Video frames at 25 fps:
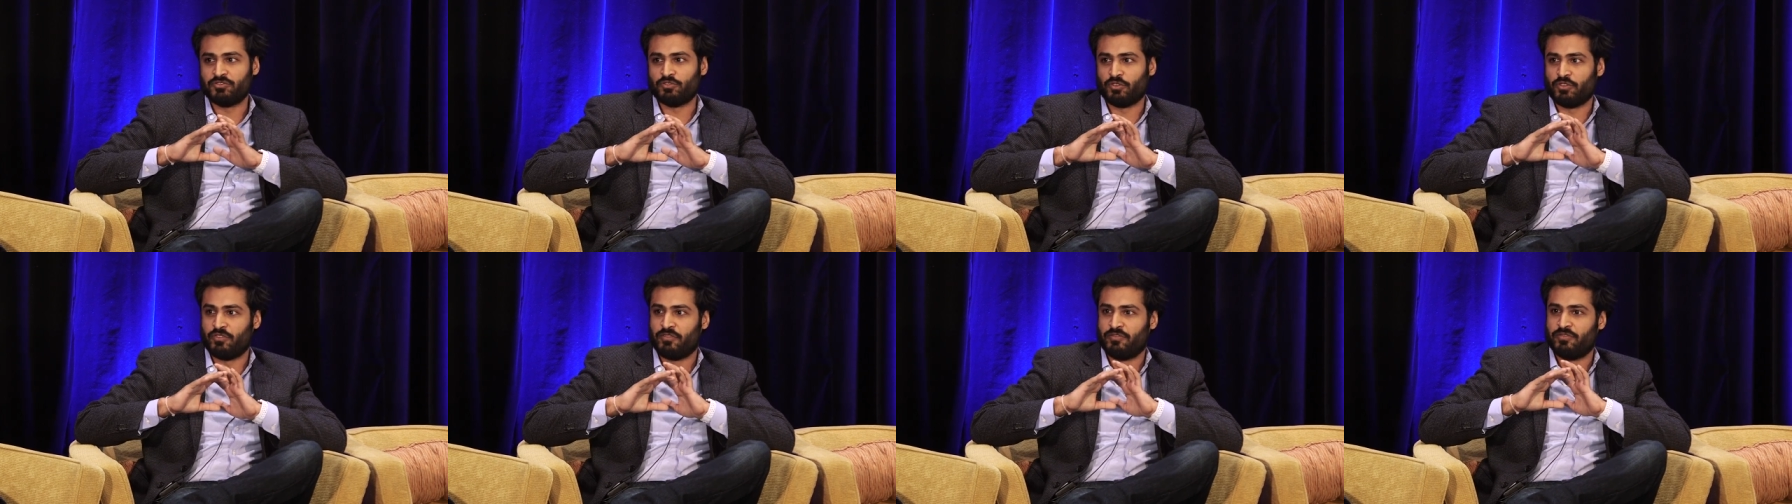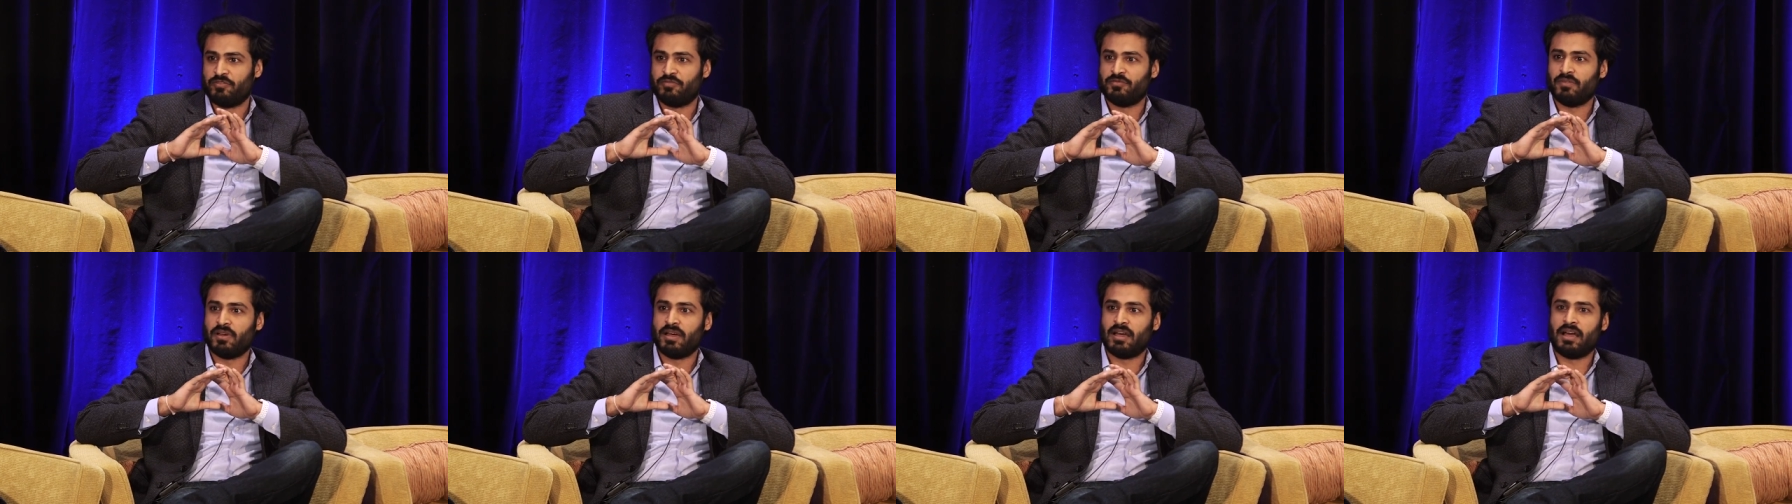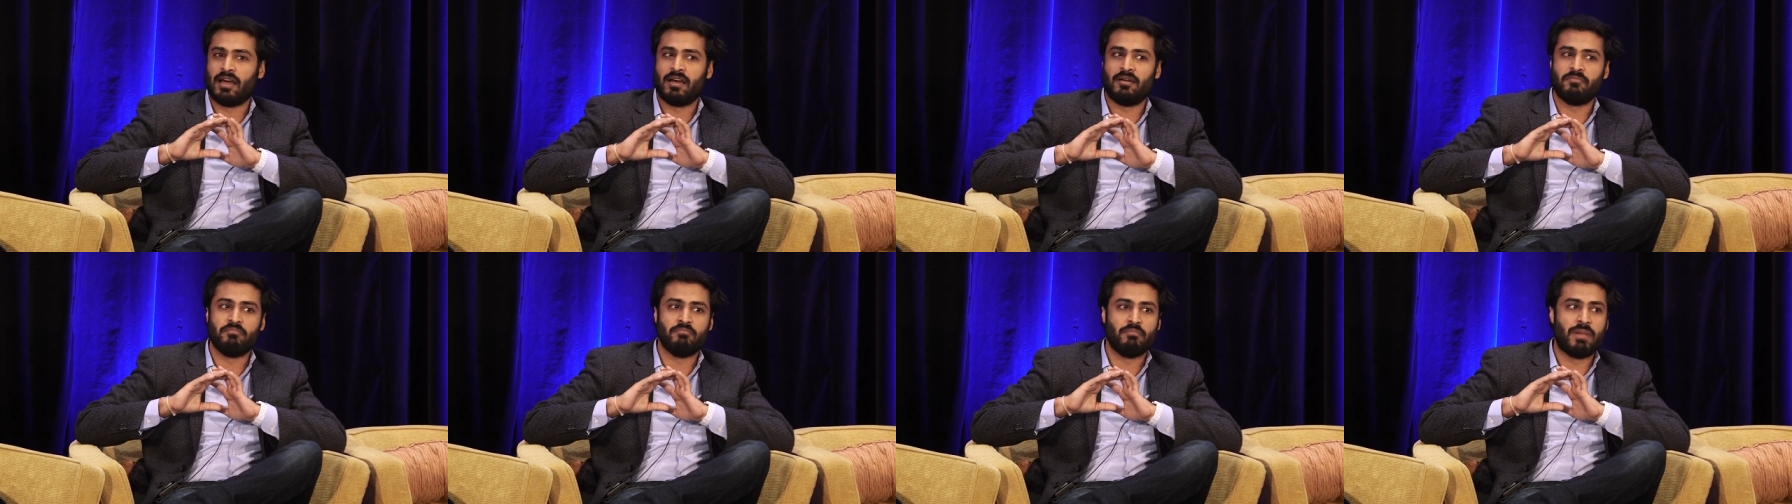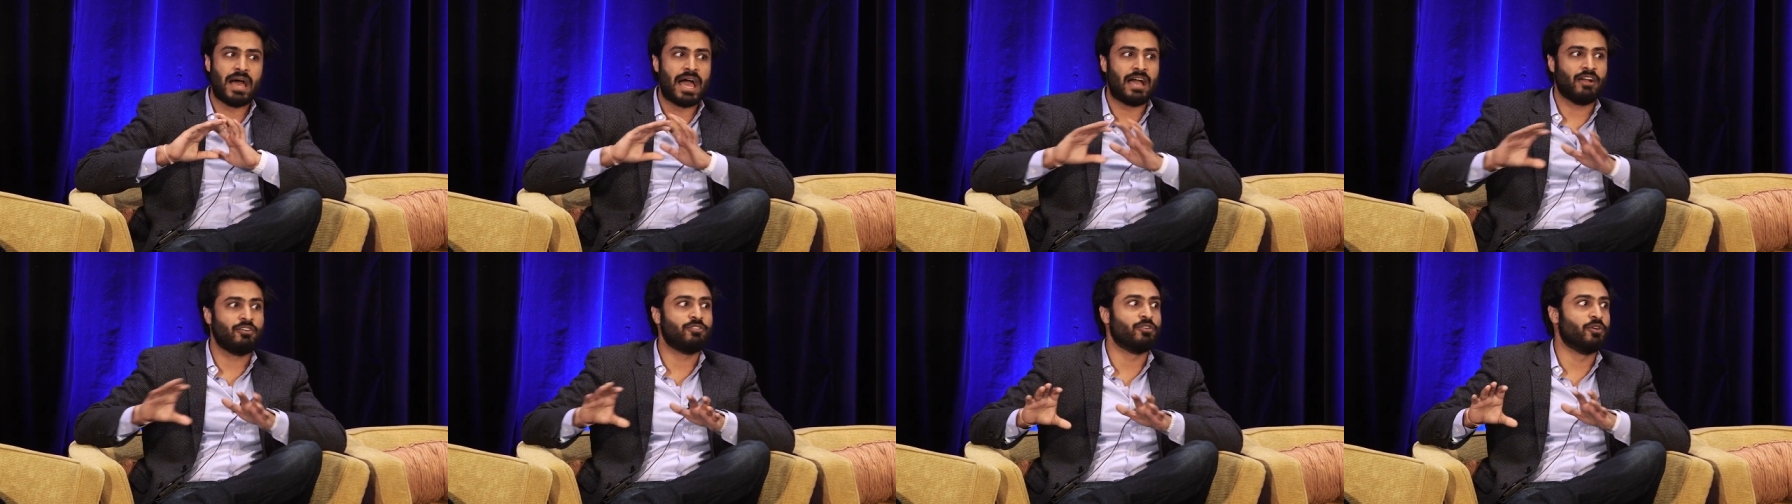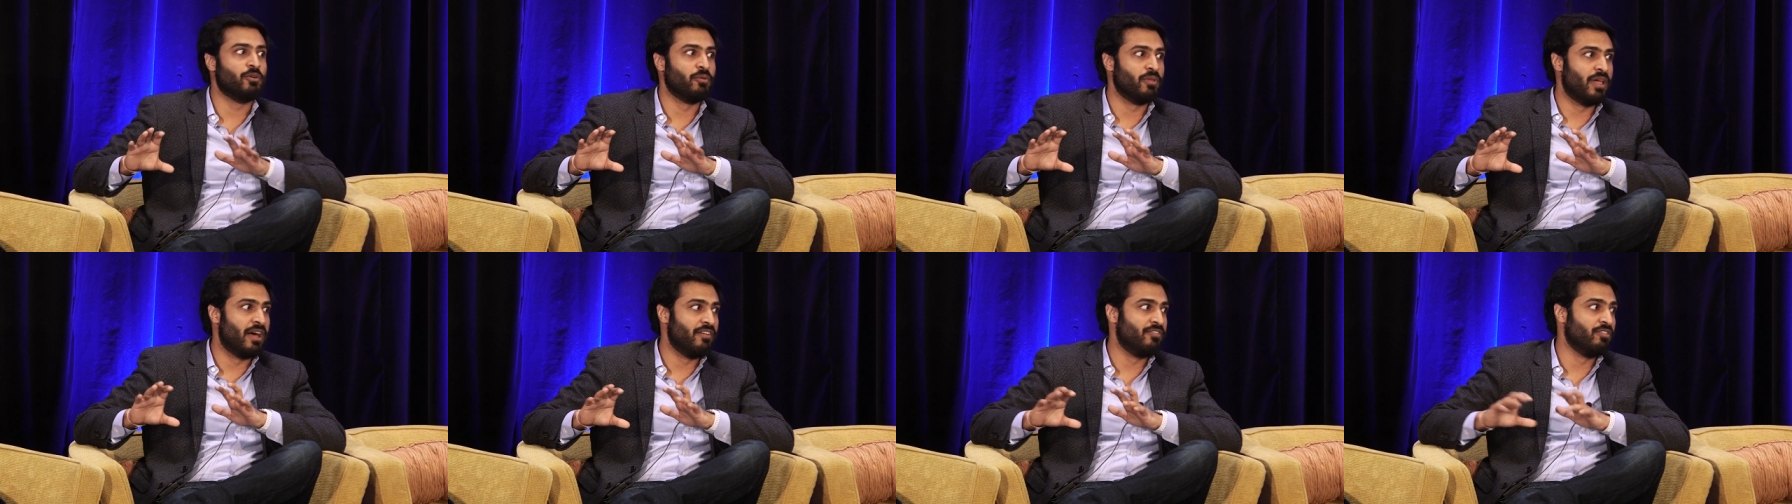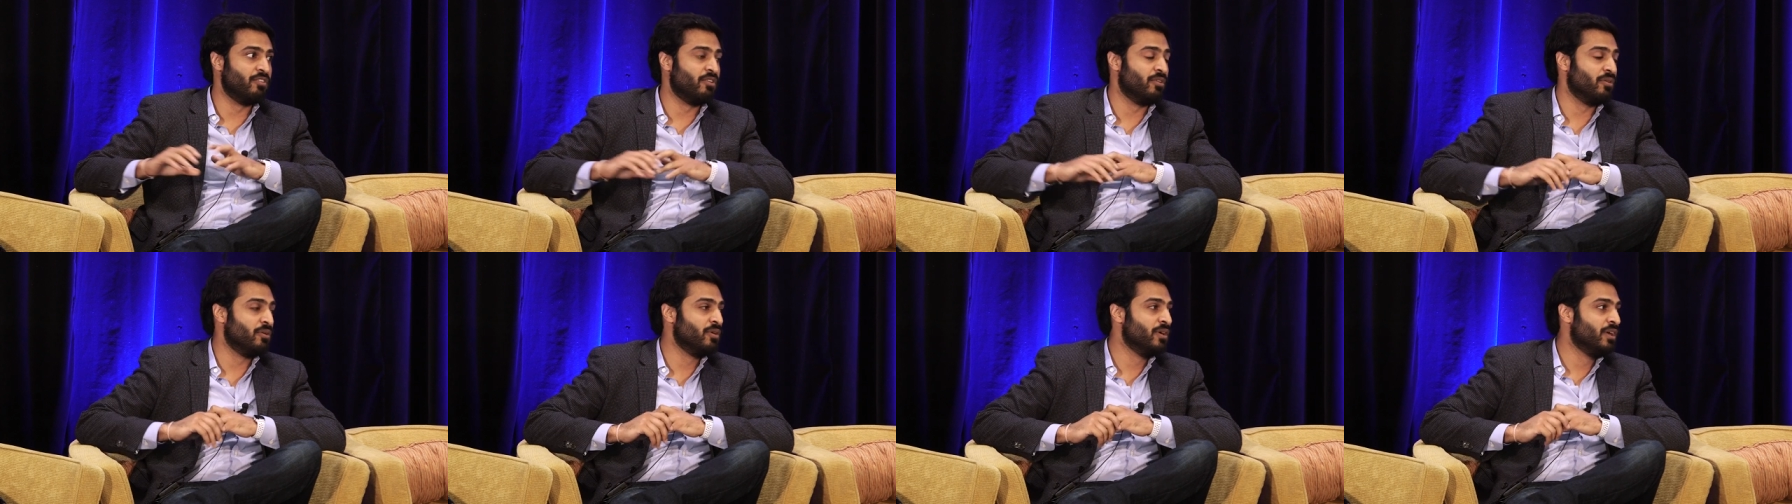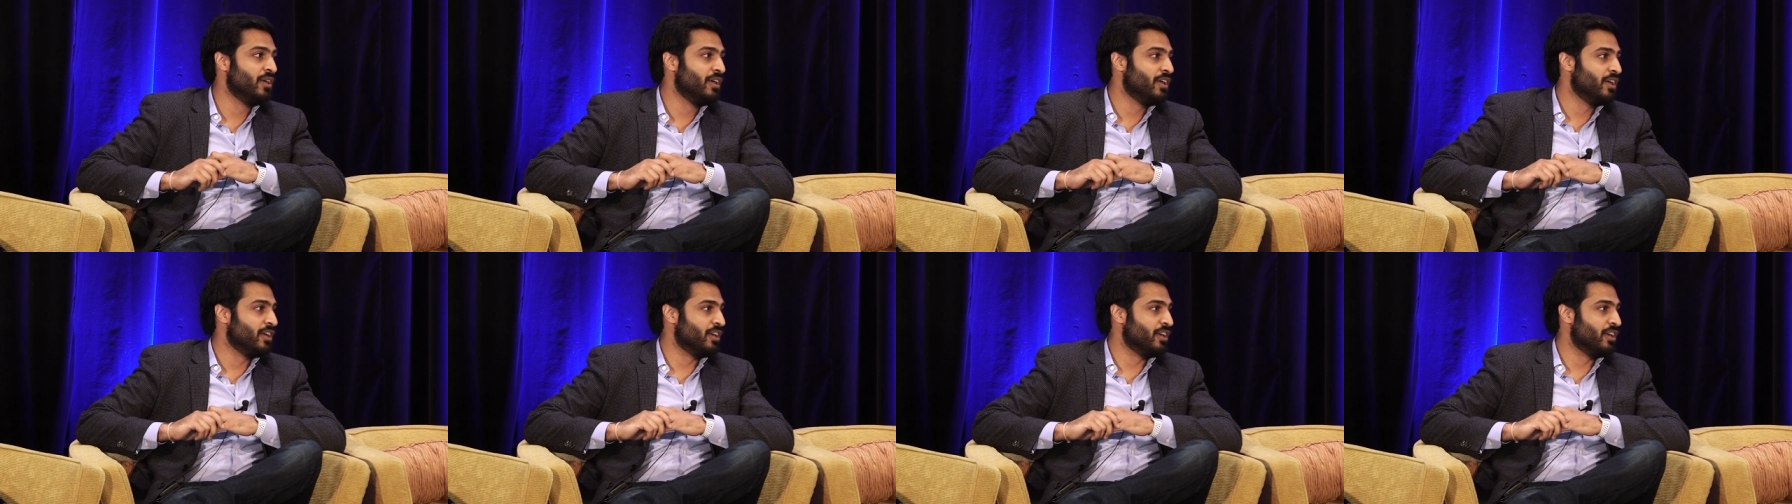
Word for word: sort of uh, macro level,